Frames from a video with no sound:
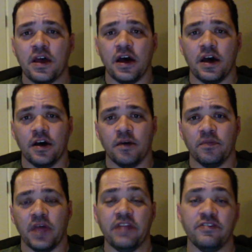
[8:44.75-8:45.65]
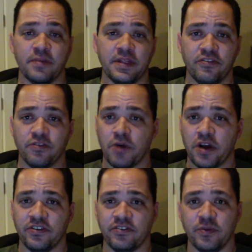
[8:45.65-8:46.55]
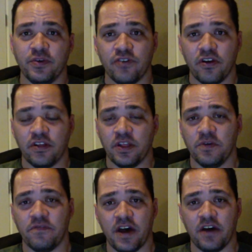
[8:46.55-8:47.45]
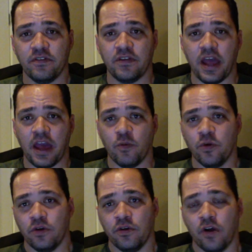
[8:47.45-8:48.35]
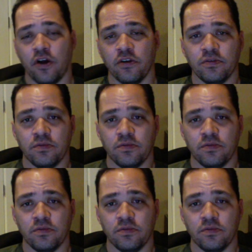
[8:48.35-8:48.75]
And some of these are projects that we started that we found and where our